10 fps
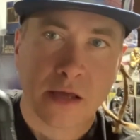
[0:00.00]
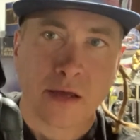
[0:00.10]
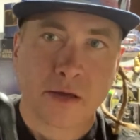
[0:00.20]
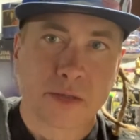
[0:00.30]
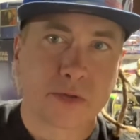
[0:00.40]

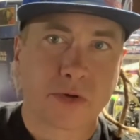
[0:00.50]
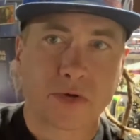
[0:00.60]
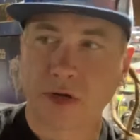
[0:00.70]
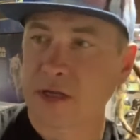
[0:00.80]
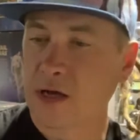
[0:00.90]
so you
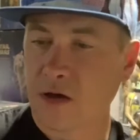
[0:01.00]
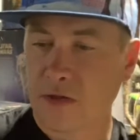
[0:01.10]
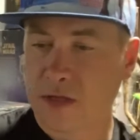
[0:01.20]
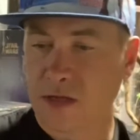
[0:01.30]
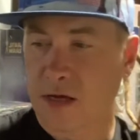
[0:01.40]
can tell
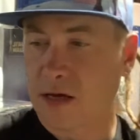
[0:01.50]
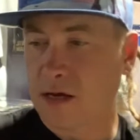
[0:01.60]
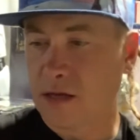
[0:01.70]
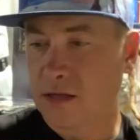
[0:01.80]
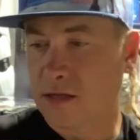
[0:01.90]
that
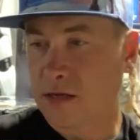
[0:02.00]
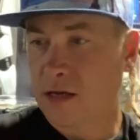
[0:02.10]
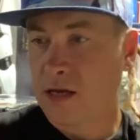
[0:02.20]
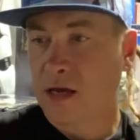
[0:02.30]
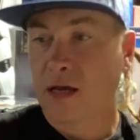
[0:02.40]

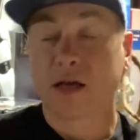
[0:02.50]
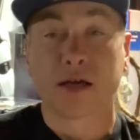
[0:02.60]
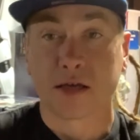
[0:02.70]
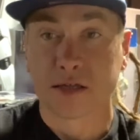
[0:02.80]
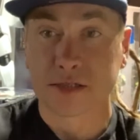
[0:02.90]

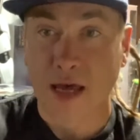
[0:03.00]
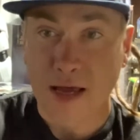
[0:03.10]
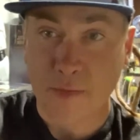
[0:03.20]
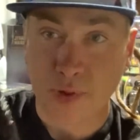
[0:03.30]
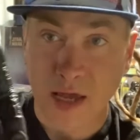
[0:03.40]
this guy
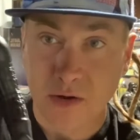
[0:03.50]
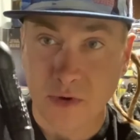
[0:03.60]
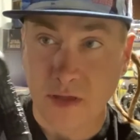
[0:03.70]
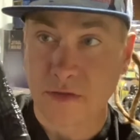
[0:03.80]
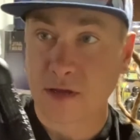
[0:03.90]
got played
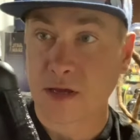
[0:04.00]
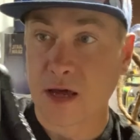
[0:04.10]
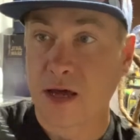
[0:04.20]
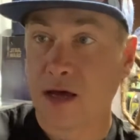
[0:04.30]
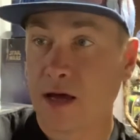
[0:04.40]
with.
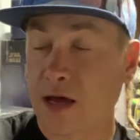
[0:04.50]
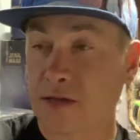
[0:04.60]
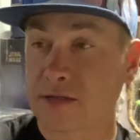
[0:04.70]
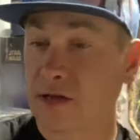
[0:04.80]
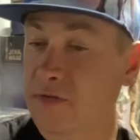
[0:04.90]
I
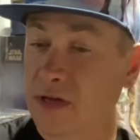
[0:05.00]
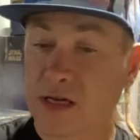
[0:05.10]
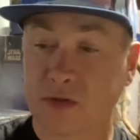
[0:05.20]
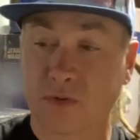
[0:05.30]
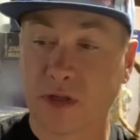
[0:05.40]
still think
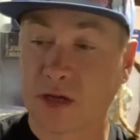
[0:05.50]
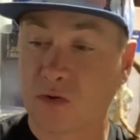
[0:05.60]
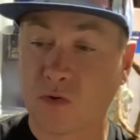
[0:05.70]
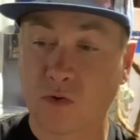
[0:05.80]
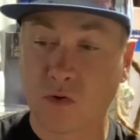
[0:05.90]
it's really
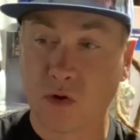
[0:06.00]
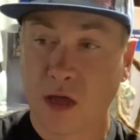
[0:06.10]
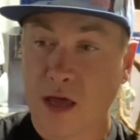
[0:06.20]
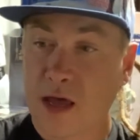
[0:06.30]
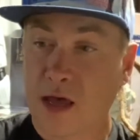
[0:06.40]
cool.
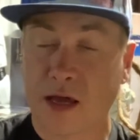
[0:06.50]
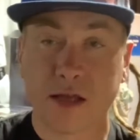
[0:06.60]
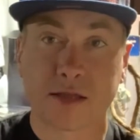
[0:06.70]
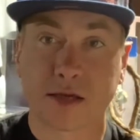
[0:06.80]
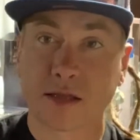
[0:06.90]

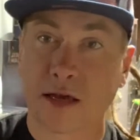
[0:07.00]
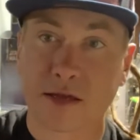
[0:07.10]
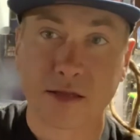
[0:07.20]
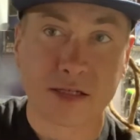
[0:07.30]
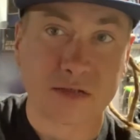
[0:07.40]
Anything like
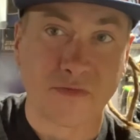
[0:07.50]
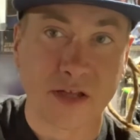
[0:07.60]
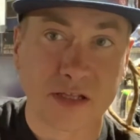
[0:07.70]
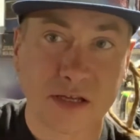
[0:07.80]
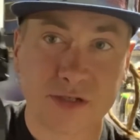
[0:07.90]
this,
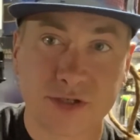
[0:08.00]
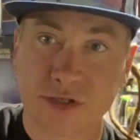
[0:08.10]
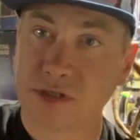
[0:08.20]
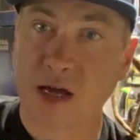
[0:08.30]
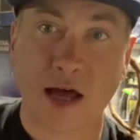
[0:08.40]

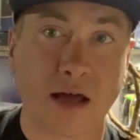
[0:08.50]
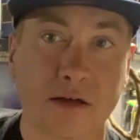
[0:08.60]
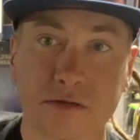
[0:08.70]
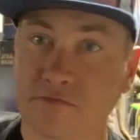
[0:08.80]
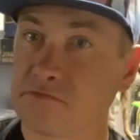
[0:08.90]
vintage,
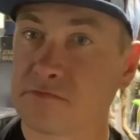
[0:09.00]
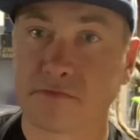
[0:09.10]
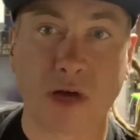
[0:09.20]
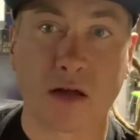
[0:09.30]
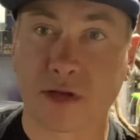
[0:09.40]
I'll
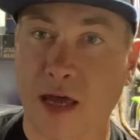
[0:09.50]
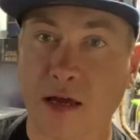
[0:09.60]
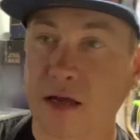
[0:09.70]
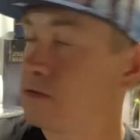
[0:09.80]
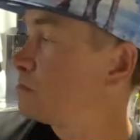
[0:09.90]

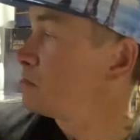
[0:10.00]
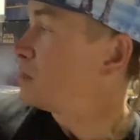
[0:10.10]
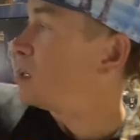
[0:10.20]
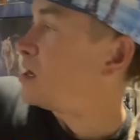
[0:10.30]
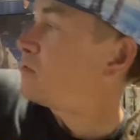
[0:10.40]
take it.
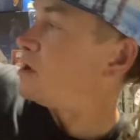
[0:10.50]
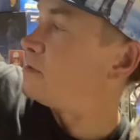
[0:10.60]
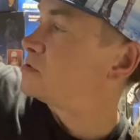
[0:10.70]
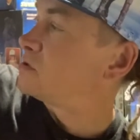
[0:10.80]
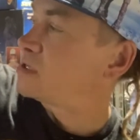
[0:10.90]
I will
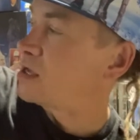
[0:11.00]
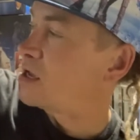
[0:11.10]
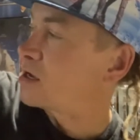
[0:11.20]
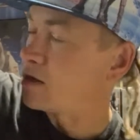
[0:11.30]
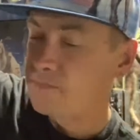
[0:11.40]
absolutely
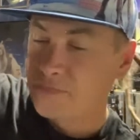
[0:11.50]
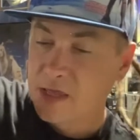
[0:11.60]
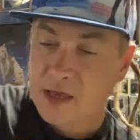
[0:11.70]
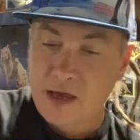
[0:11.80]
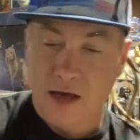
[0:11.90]
take it.
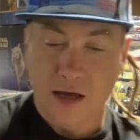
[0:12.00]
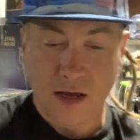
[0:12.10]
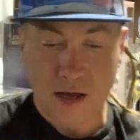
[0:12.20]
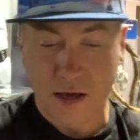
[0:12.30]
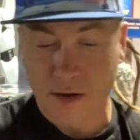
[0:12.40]

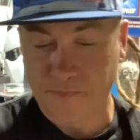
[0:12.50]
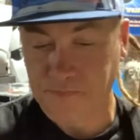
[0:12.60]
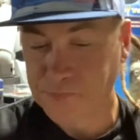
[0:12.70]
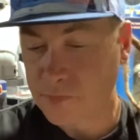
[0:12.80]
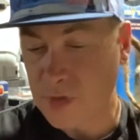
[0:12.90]
And
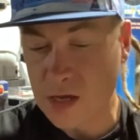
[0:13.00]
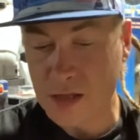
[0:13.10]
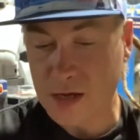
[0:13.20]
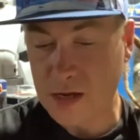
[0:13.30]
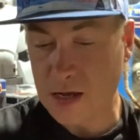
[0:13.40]

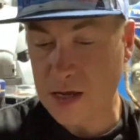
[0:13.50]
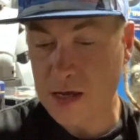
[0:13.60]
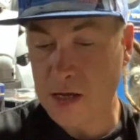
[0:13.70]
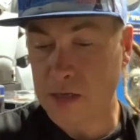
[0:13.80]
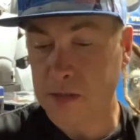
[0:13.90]
then
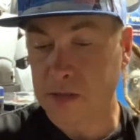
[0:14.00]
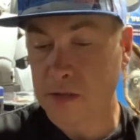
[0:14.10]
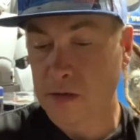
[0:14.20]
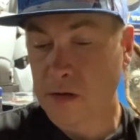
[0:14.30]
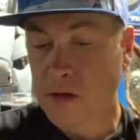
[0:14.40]
as
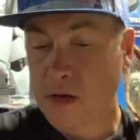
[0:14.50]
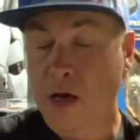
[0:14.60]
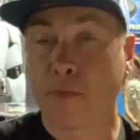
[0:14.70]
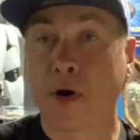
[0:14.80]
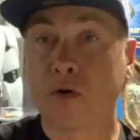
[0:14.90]
a
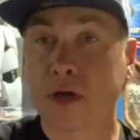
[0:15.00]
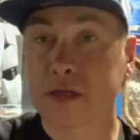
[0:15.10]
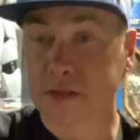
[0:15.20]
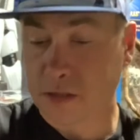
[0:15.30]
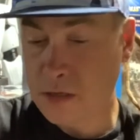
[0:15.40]

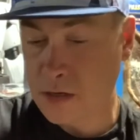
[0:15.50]
bonus,